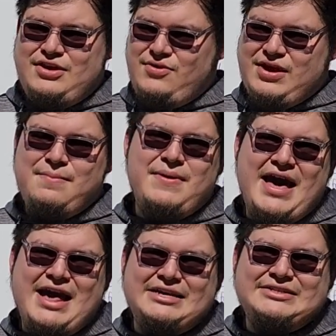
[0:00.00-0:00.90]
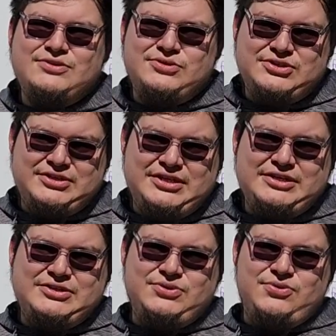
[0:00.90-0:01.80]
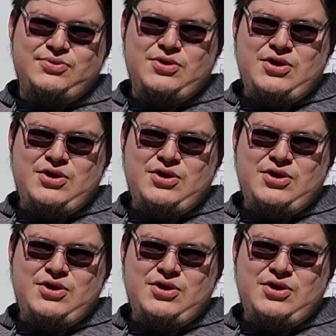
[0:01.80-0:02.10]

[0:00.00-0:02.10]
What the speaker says: You can pass. You just need to